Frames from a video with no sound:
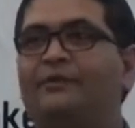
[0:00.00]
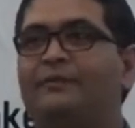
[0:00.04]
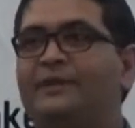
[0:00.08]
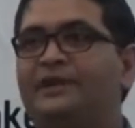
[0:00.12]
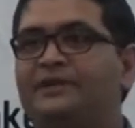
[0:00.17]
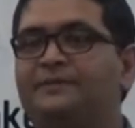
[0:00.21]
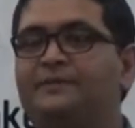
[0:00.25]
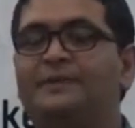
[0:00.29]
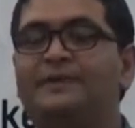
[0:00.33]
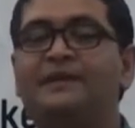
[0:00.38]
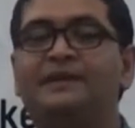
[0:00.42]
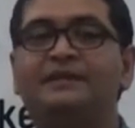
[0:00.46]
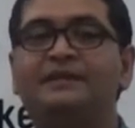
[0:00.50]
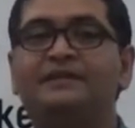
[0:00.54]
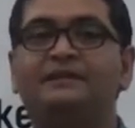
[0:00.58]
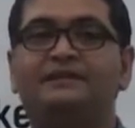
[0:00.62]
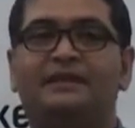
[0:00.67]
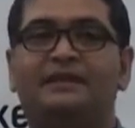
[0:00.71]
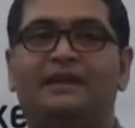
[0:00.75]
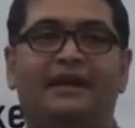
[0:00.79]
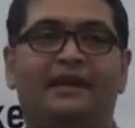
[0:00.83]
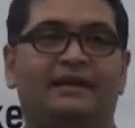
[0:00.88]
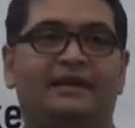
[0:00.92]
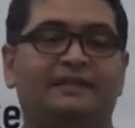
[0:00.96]
experience,
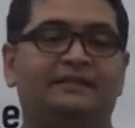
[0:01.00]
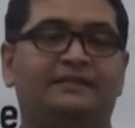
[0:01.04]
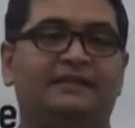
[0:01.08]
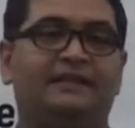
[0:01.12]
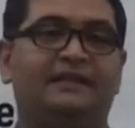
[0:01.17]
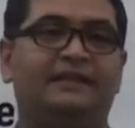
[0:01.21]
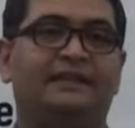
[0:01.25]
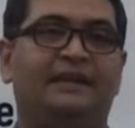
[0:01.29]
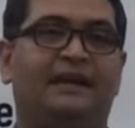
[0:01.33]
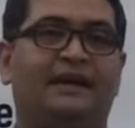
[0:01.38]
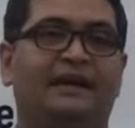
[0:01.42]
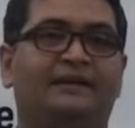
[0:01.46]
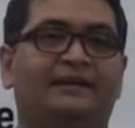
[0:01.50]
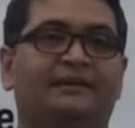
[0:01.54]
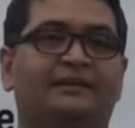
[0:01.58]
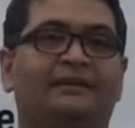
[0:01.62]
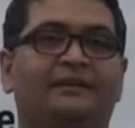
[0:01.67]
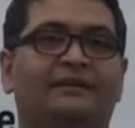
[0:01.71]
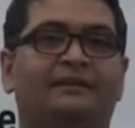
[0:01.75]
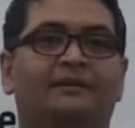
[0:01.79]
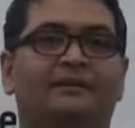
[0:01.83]
I can say that